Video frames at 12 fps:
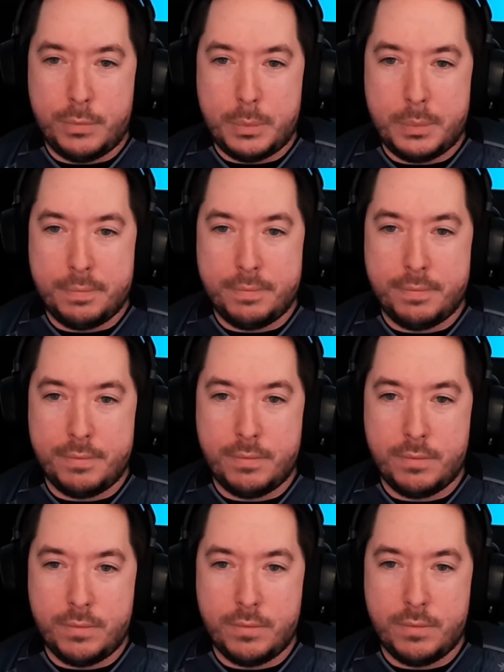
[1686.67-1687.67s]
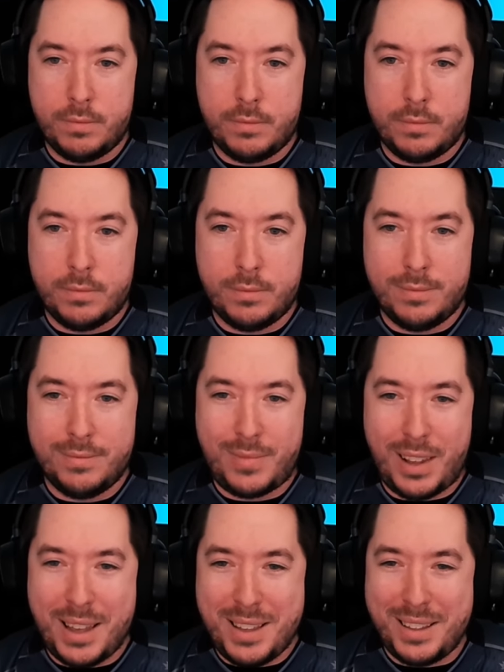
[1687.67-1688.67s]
This person isn't speaking.